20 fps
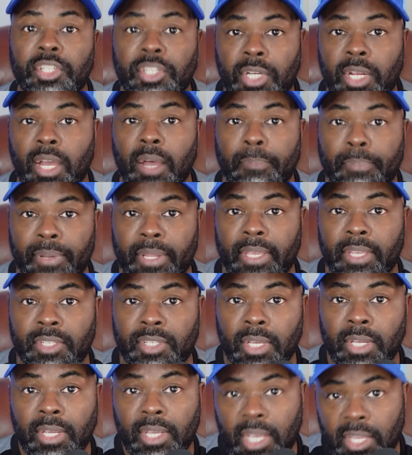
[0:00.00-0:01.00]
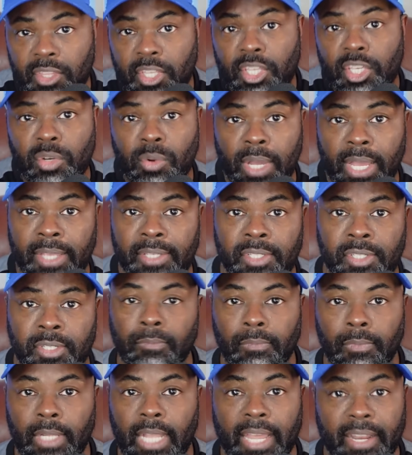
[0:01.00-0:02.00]
companies in the US,
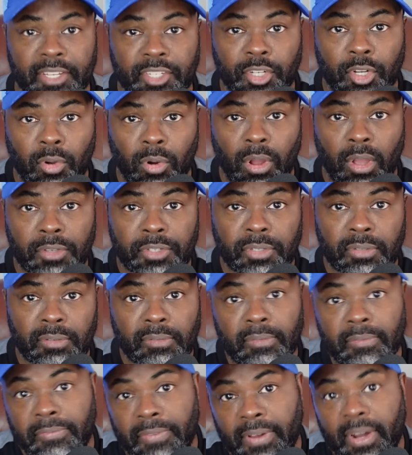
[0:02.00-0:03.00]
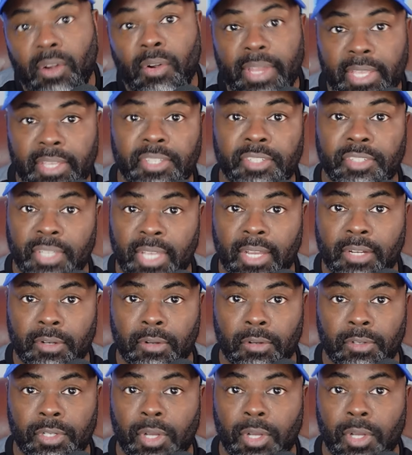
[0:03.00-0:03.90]
and it's across various sectors.